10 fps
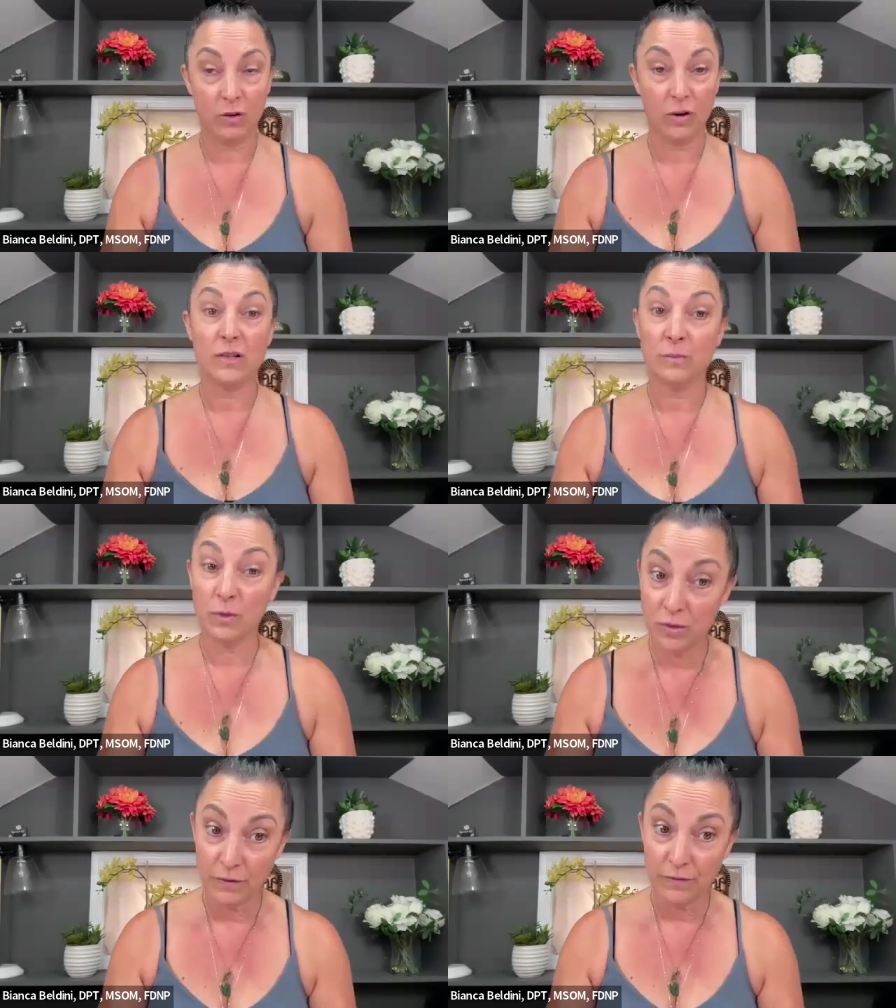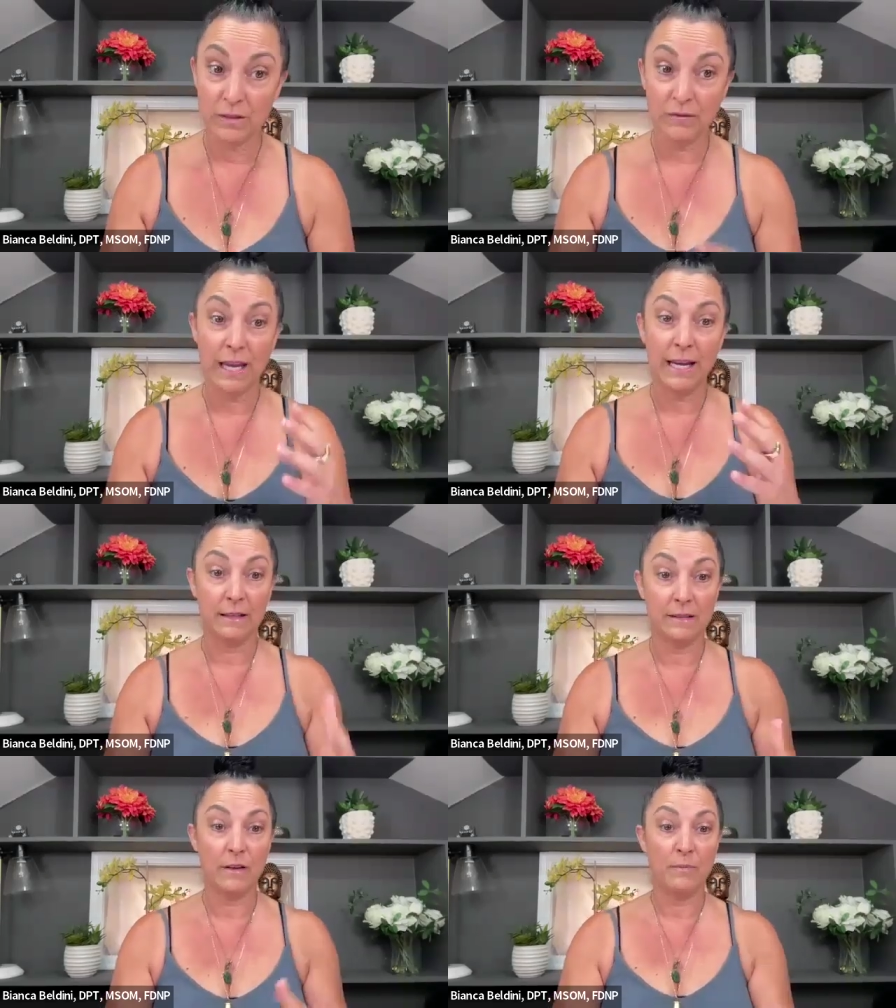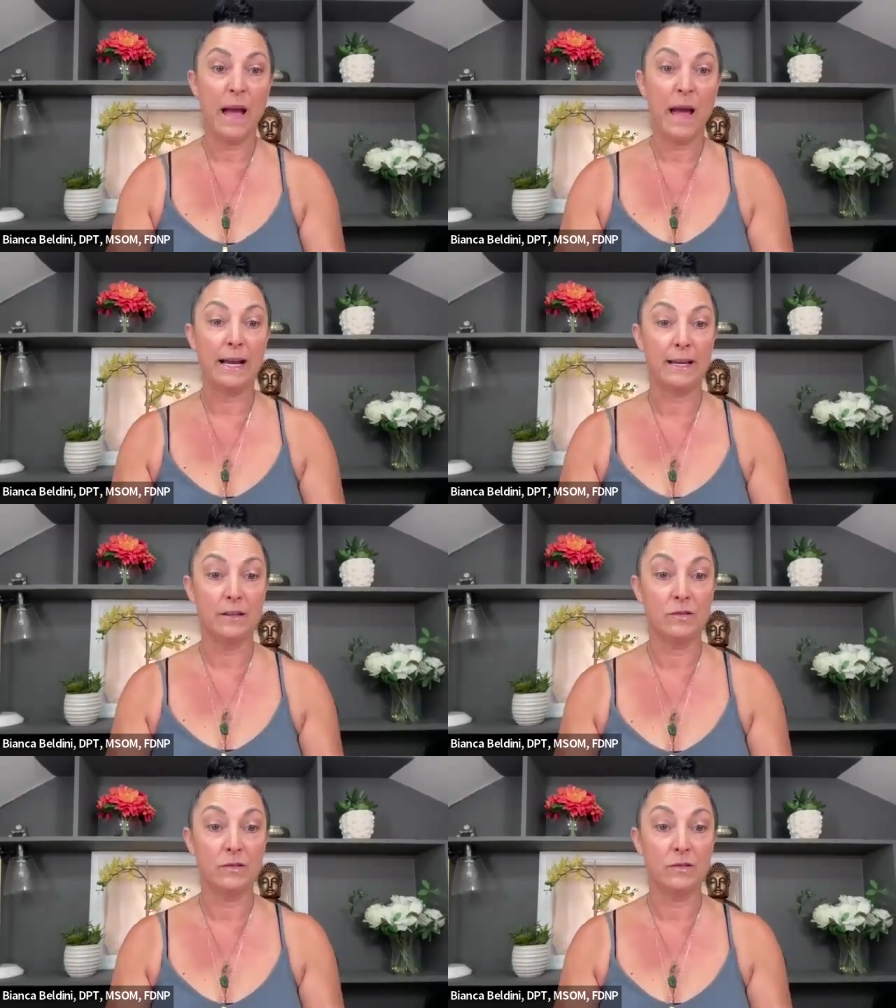their customer service of getting stuff back